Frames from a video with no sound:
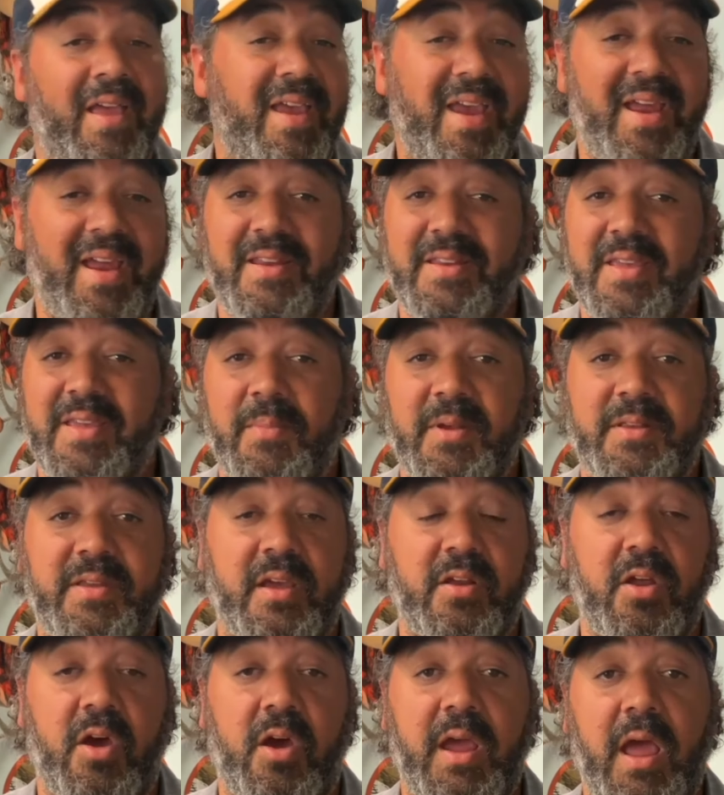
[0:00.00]
Anytime I take
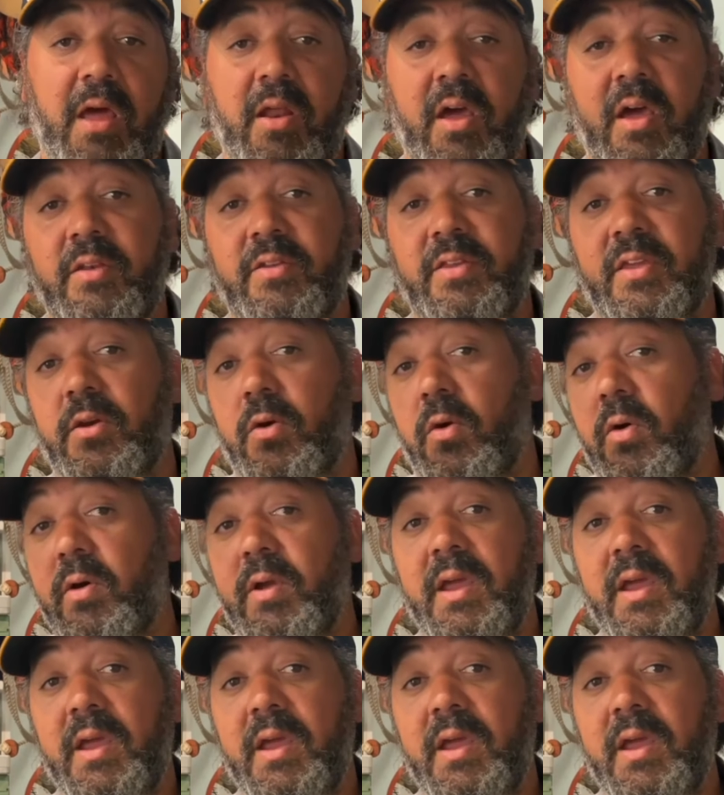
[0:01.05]
a dog out hunting or